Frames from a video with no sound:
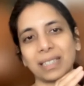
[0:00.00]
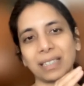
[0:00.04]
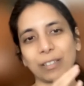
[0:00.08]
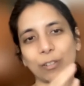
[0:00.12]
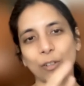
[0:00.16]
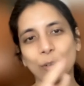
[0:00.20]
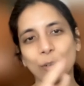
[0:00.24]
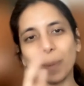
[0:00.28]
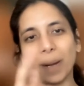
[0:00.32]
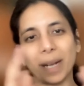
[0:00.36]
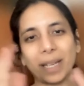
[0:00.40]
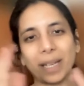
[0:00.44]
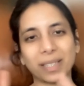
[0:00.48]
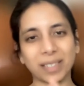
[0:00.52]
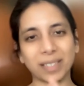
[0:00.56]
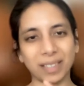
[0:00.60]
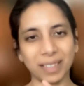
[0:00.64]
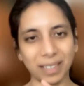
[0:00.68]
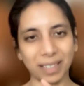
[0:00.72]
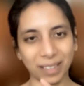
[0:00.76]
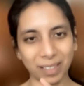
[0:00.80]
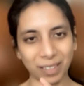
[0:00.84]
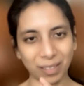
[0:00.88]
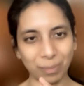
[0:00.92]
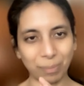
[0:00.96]

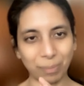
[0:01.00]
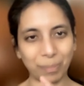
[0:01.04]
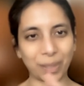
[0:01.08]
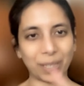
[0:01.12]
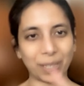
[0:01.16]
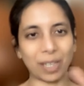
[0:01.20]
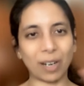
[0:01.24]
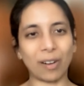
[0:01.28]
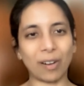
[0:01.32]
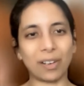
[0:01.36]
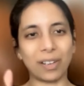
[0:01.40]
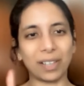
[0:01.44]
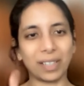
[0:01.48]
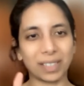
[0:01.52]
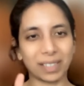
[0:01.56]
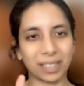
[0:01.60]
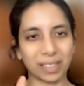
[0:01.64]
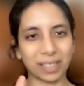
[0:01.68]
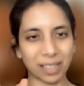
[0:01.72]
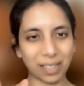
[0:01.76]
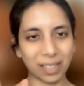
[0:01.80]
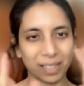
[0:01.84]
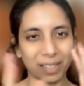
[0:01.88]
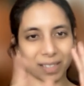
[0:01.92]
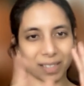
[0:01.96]
robustness beyond
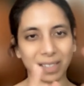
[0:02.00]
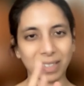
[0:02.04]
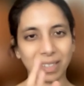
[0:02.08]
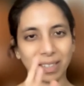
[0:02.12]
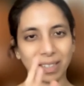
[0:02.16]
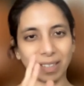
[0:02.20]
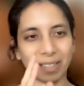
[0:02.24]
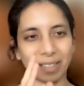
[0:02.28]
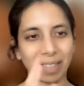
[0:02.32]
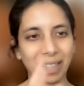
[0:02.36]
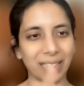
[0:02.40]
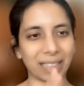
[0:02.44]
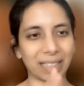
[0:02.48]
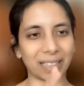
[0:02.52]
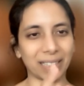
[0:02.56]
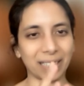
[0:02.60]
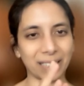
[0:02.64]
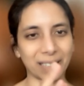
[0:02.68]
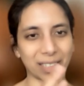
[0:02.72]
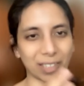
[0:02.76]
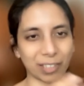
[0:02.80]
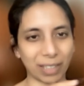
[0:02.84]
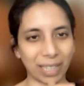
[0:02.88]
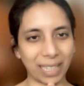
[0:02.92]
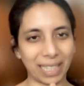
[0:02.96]
just, right,
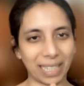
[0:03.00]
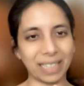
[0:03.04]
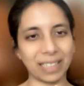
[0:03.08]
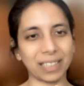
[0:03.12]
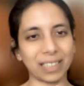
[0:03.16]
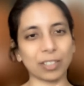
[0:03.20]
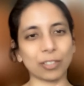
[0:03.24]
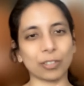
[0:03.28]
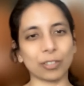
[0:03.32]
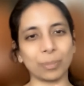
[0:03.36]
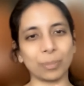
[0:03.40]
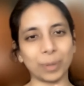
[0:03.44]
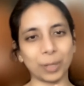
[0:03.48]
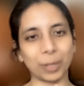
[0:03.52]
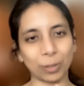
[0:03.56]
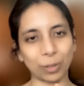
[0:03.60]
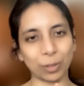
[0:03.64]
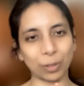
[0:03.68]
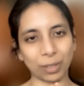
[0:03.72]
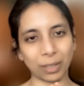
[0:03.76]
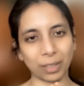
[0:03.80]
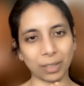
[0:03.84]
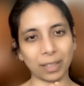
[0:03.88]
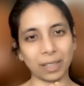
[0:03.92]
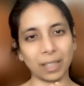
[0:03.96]
the training
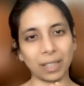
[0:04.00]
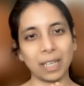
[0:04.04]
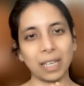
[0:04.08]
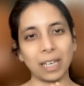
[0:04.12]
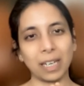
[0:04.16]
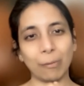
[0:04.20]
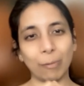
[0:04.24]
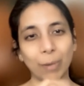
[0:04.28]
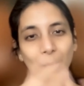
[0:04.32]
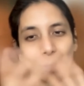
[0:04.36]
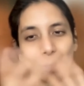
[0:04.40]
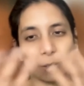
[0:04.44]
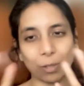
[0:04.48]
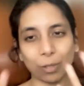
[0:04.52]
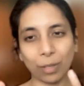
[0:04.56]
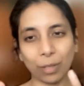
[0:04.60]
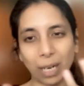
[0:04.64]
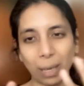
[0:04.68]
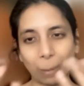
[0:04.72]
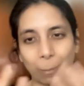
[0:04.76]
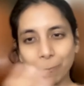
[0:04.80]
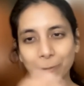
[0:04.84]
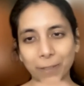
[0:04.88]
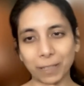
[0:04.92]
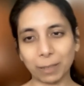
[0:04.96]
distribution. Will also
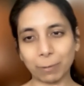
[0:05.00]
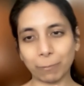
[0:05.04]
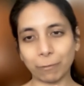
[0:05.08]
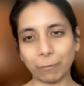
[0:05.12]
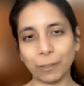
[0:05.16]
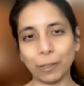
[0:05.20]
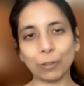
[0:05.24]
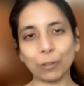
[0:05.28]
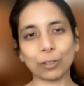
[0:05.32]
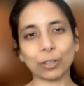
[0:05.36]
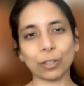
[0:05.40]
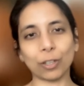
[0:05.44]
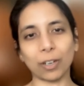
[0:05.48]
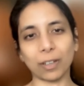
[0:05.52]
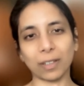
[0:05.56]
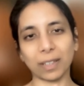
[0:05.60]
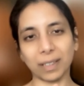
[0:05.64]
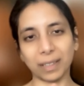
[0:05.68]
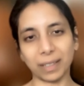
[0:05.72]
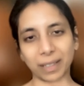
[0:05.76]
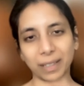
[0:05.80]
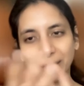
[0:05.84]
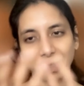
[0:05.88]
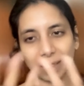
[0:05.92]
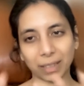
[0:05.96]
help with few-shot
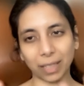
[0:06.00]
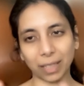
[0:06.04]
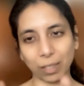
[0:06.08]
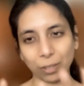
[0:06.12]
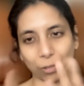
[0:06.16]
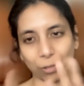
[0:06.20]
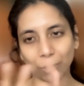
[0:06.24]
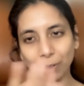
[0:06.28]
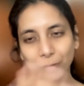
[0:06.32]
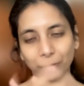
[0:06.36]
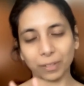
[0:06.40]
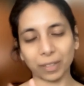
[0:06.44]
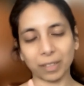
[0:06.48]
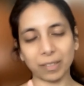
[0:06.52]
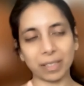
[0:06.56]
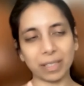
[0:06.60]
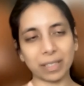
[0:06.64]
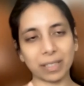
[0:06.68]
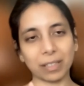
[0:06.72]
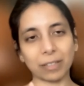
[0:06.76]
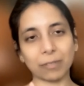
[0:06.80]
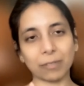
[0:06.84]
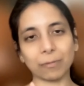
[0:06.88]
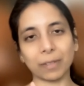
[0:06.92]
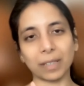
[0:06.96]
learning. That's one of the
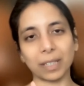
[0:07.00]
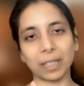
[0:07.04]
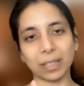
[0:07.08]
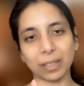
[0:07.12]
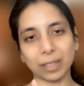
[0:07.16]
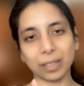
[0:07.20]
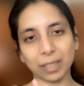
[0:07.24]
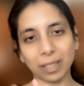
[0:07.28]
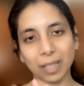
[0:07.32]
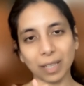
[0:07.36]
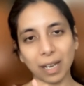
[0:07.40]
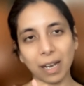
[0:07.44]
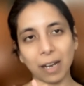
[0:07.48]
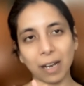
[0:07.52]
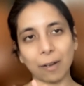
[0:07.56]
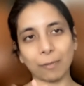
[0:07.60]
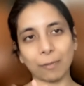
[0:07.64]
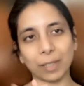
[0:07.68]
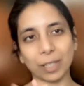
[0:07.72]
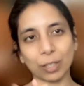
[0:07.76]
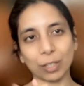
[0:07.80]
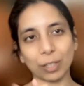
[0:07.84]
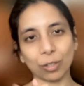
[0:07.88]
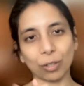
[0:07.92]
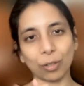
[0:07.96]
recent works
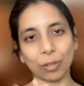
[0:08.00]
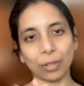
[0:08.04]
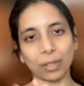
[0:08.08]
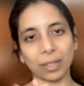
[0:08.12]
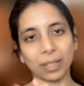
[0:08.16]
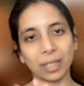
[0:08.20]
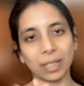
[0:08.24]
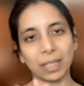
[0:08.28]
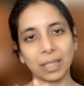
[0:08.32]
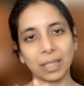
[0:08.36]
we showed.